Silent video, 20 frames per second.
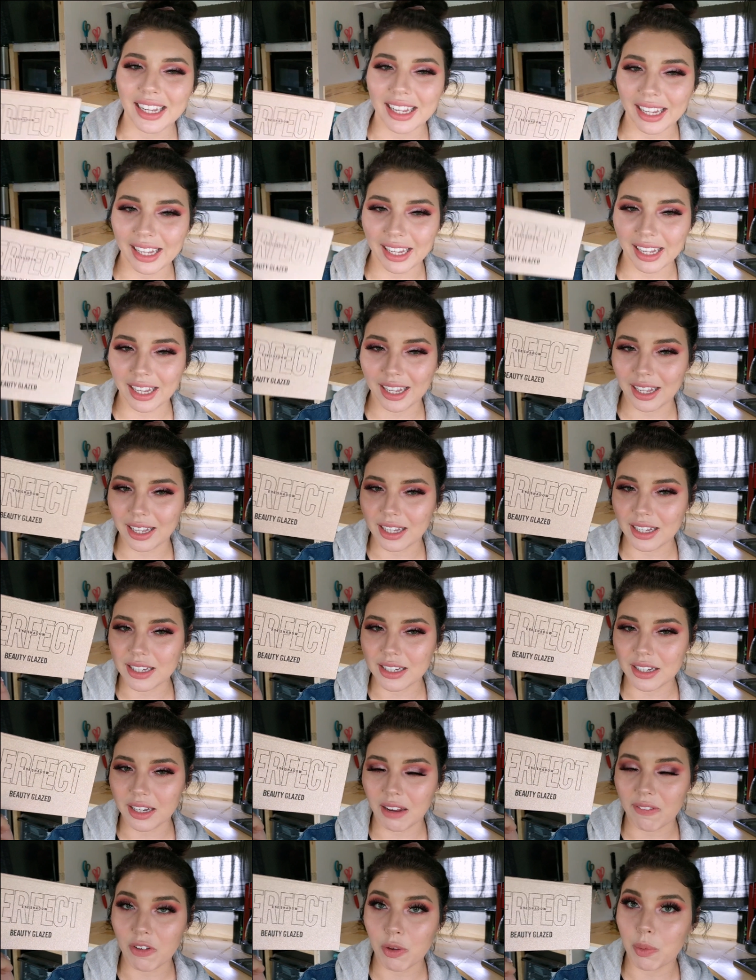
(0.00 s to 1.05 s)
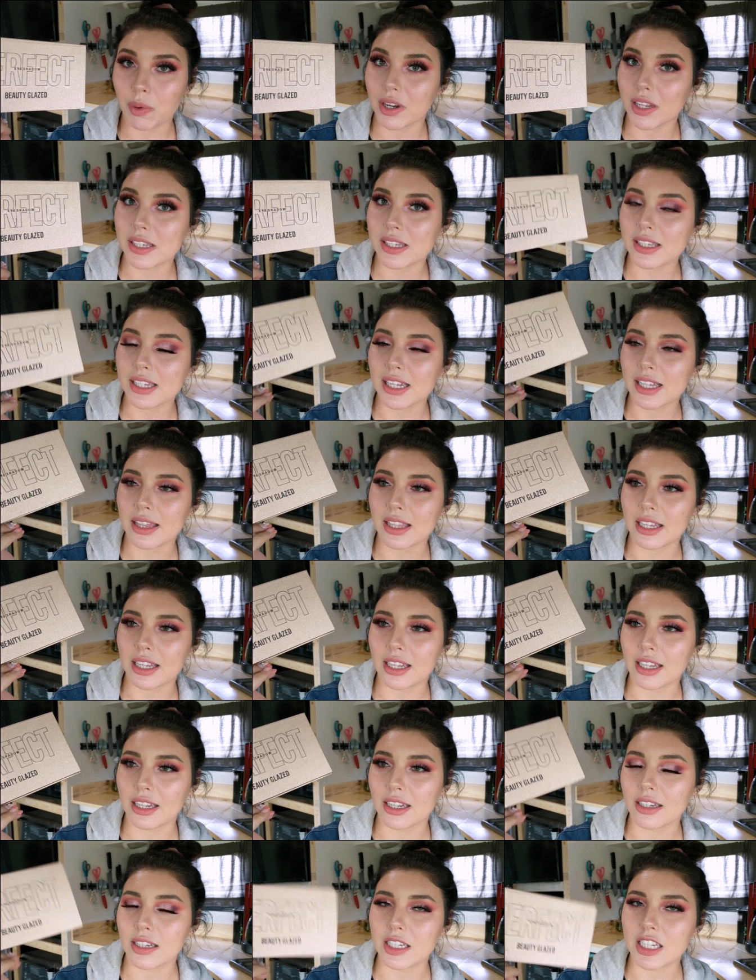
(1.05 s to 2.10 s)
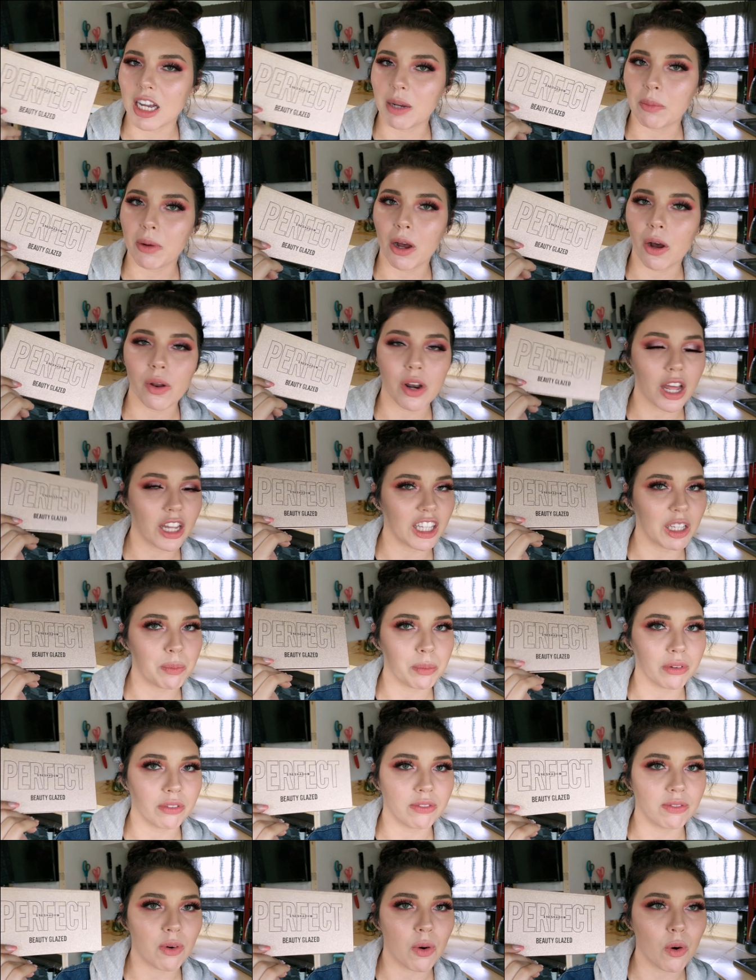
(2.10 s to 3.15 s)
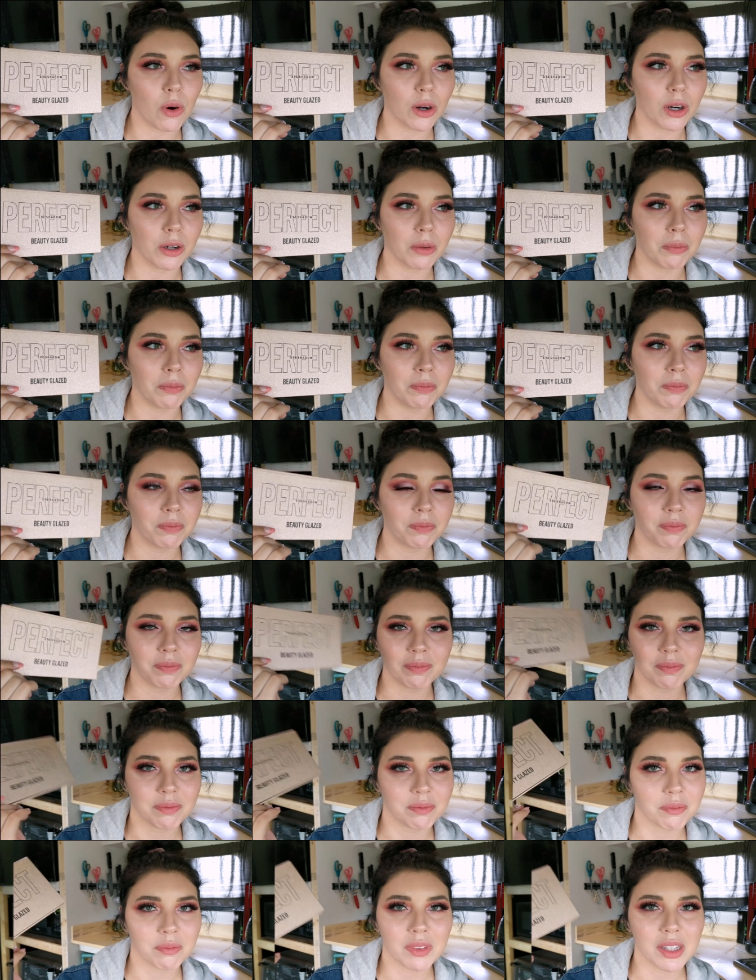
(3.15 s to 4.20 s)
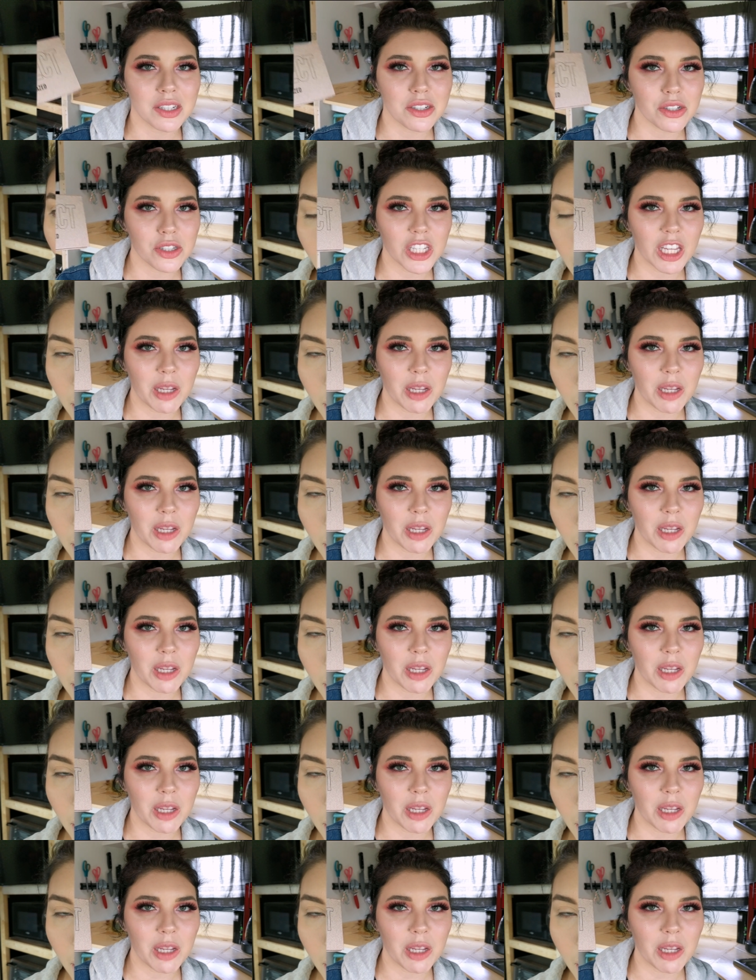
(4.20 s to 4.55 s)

And if you want to see the demo and how they perform, just